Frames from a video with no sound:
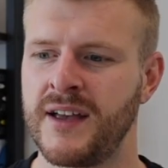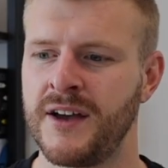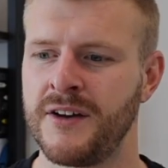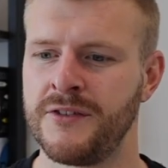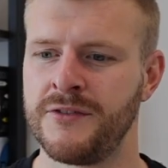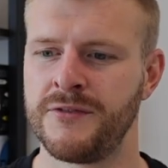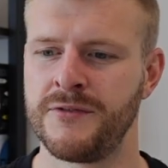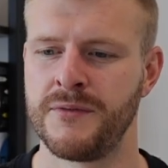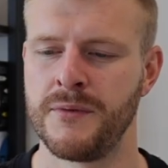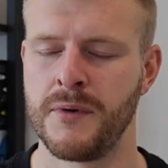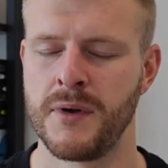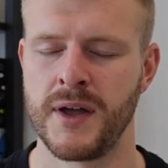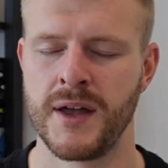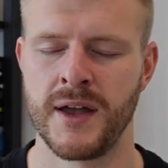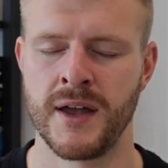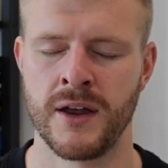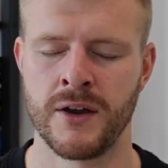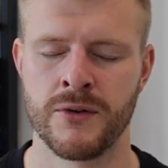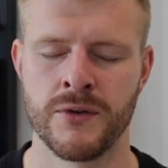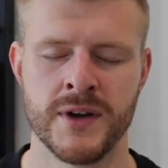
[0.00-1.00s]
have
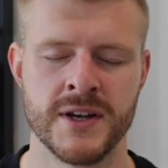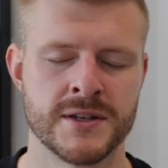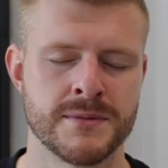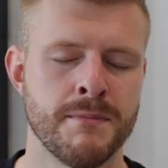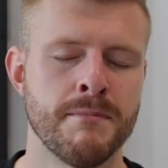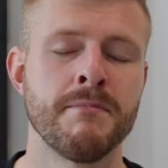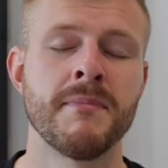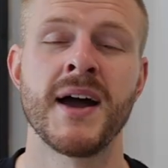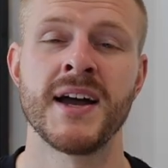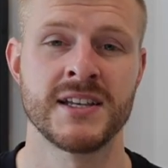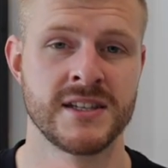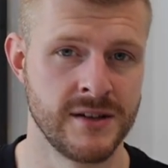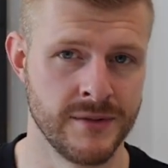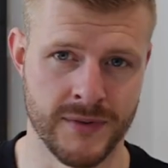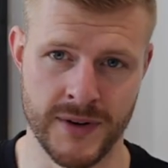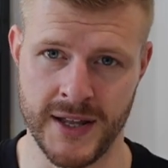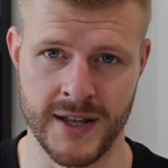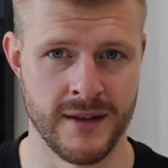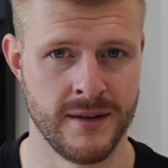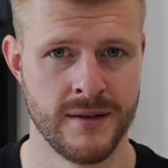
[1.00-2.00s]
increased
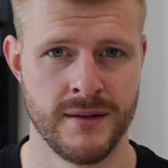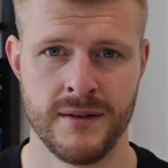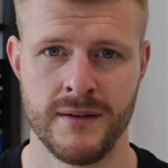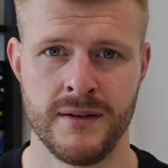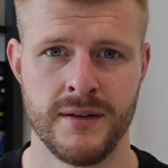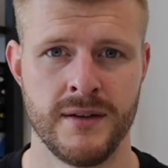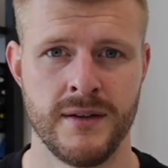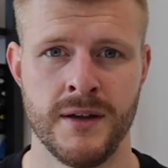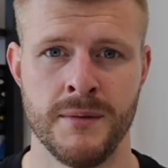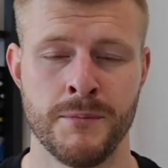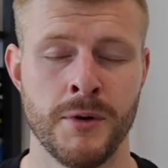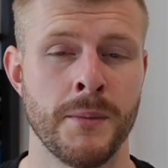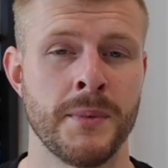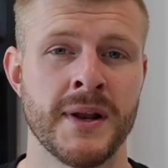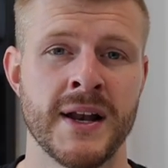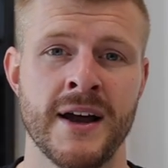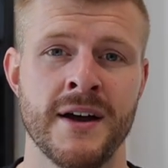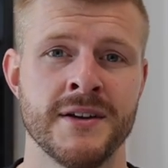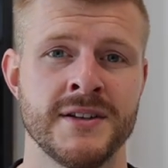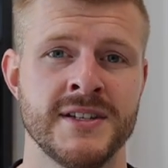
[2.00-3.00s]
massively in
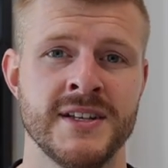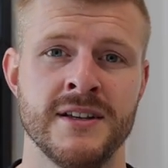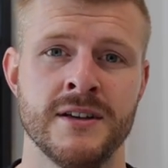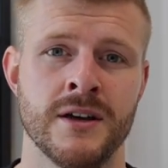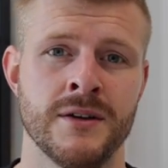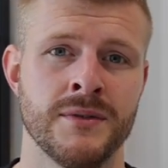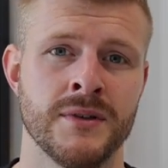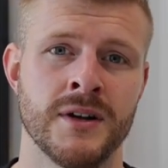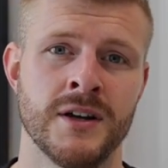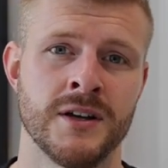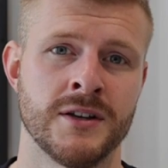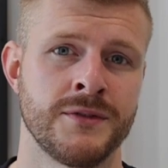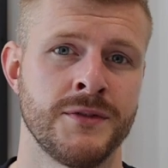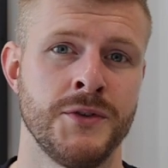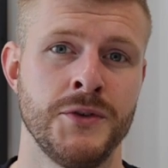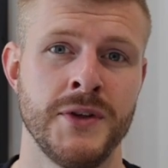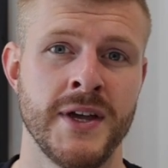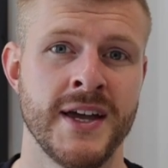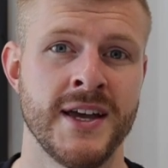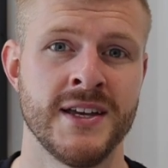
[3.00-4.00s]
popularity over the last
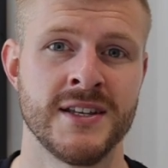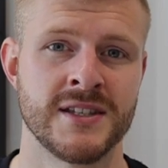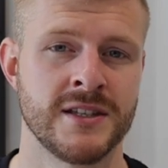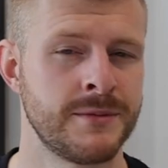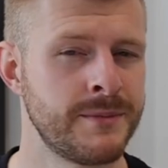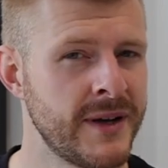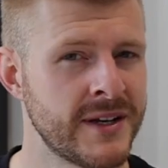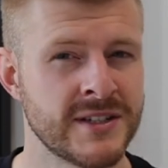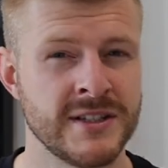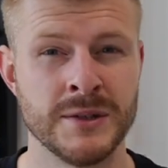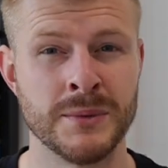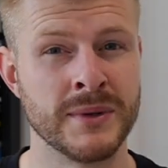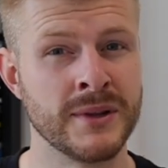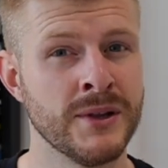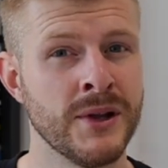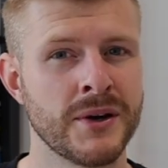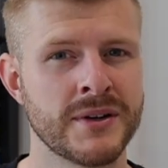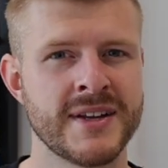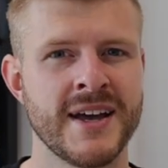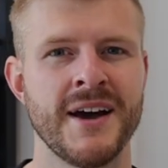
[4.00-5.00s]
few years, especially with
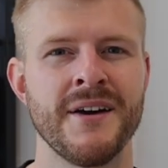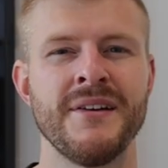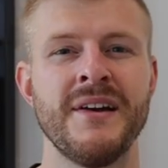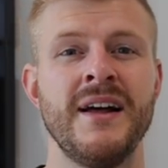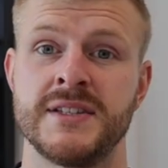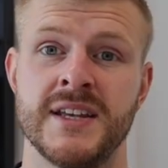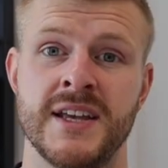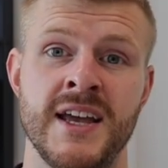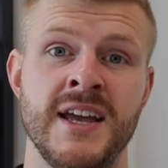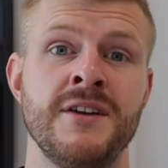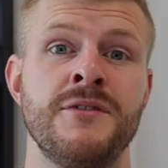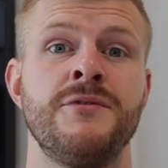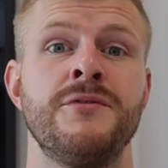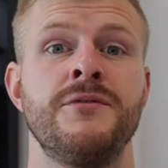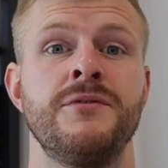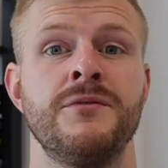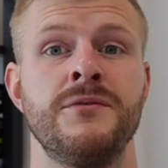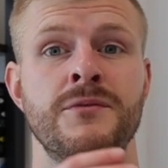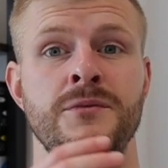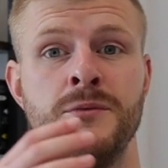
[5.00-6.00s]
lockdown.
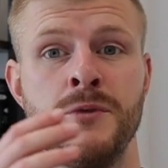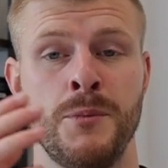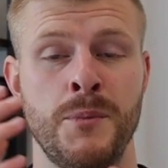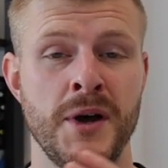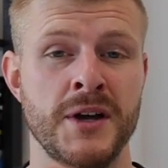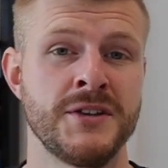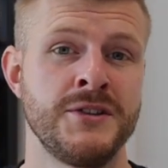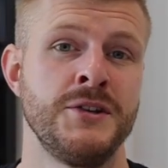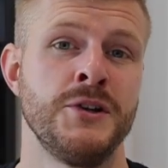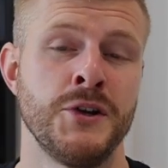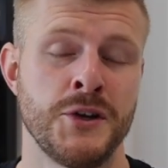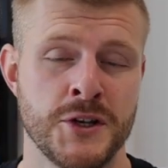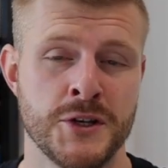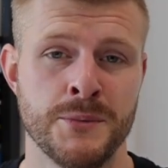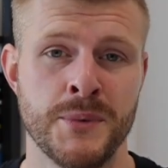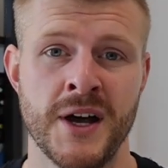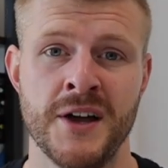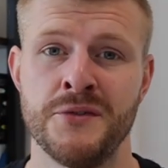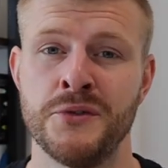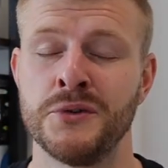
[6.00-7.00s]
If the person you're looking to
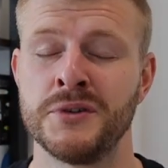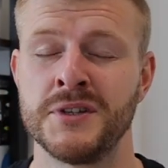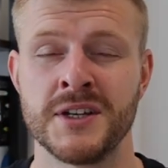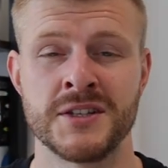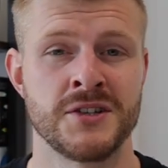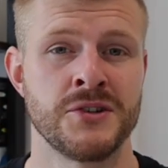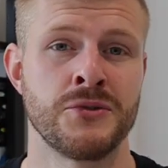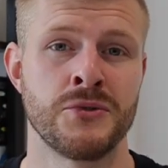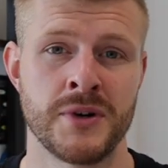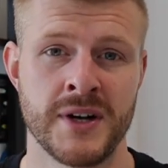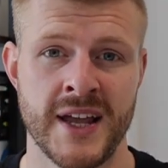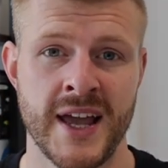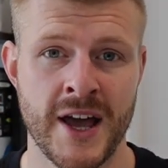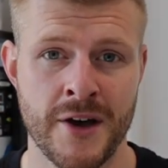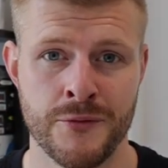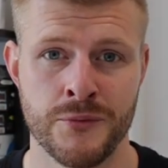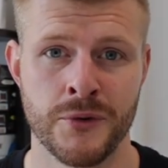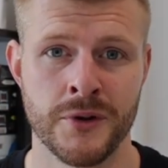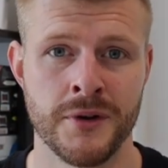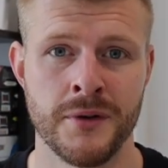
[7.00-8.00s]
buy for doesn't already
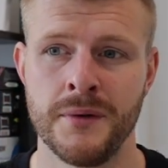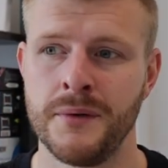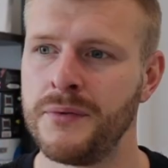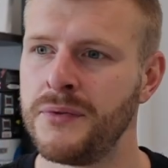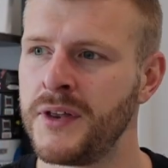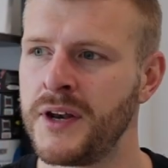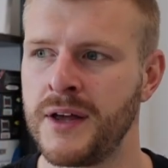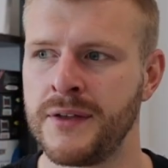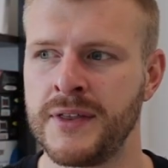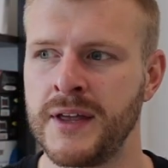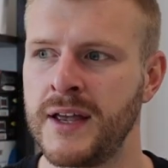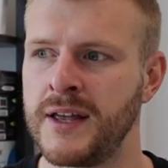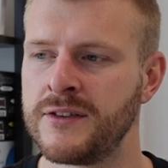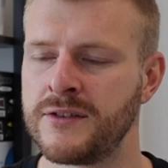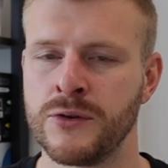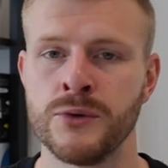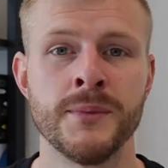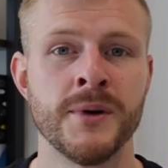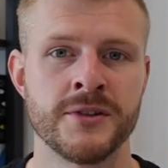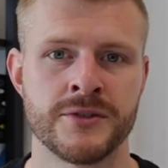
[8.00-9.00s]
have one, then I think it's
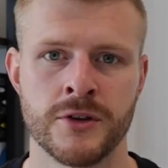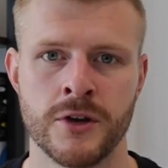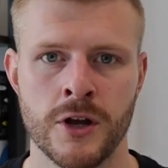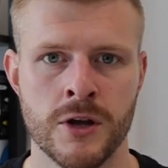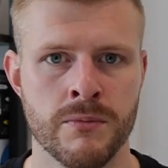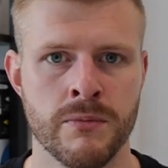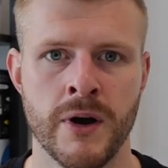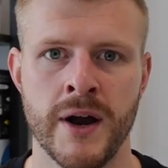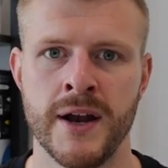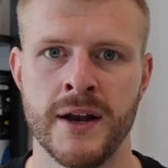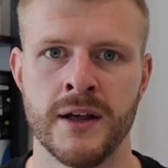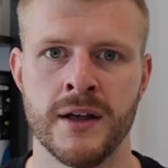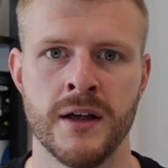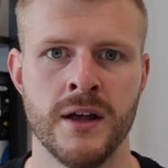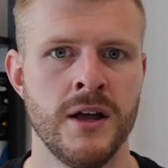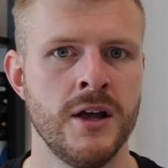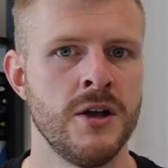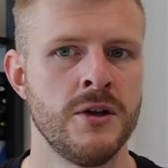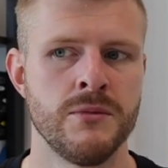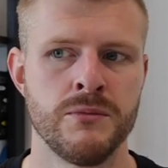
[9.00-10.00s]
almost a no-brainer.
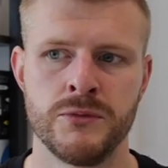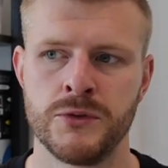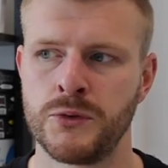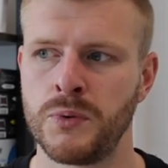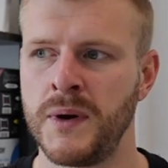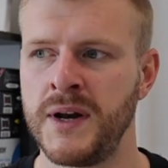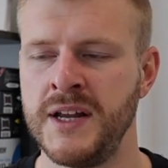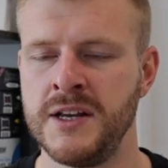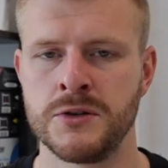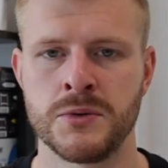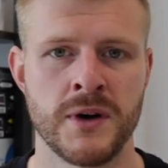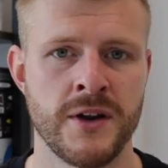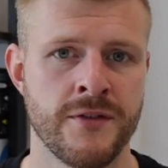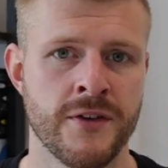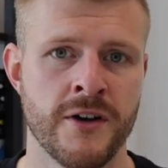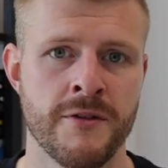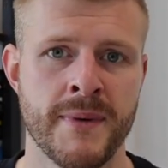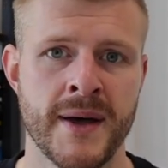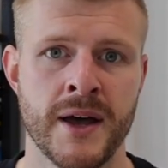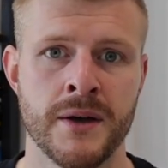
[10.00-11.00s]

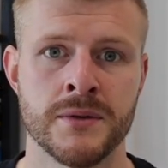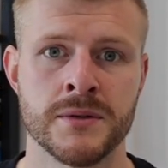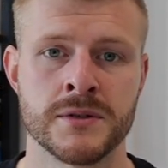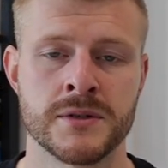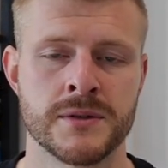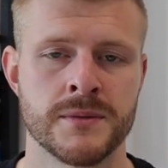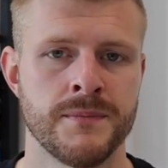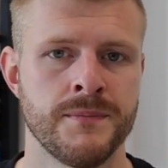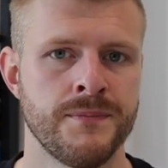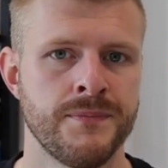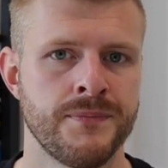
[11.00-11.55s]
£20-25,